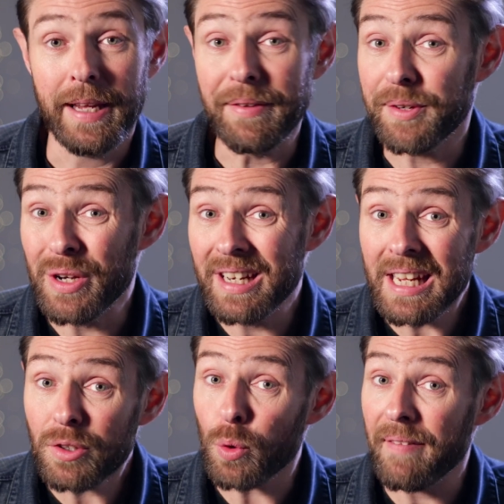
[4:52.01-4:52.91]
If you
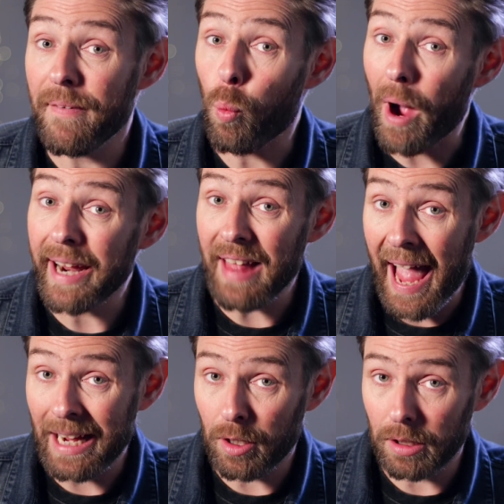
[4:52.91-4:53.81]
need to have a wide
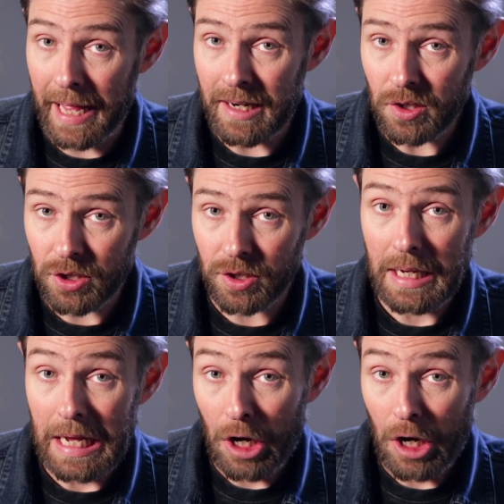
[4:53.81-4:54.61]
angle lens,